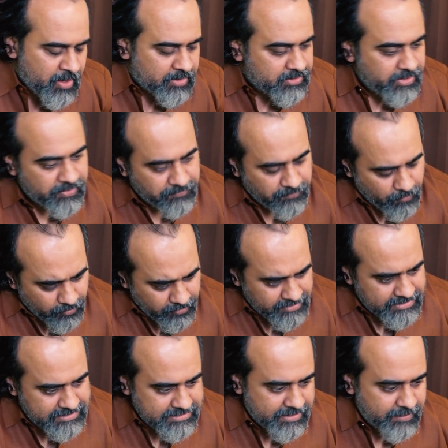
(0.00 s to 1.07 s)
Therefore,
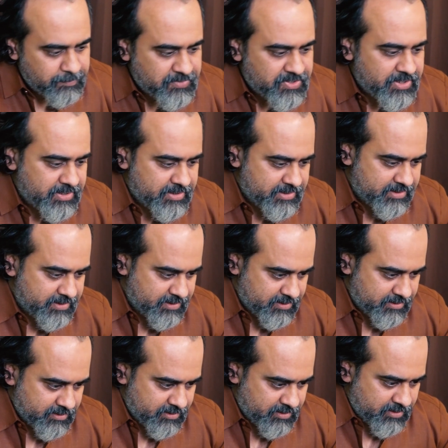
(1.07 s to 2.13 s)
the scriptures
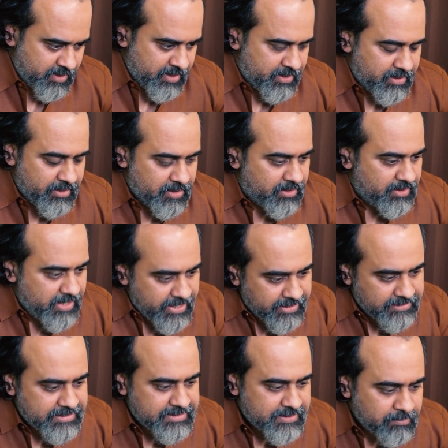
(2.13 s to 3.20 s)

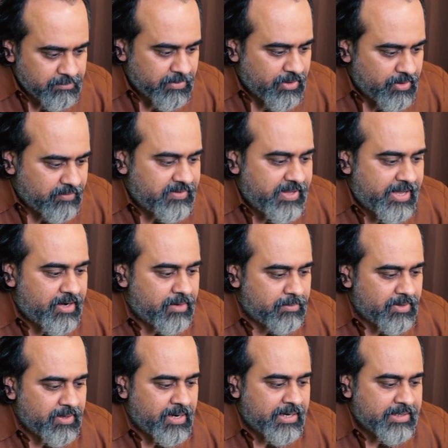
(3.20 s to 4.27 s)
take the symbol of the
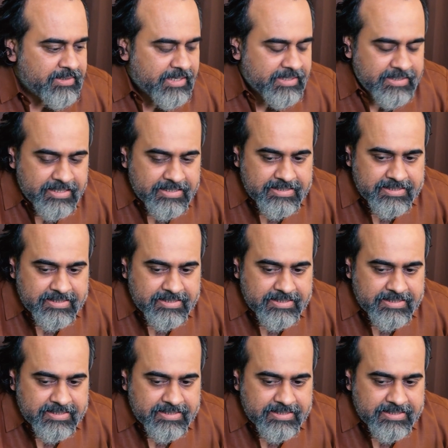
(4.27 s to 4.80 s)
animal and then they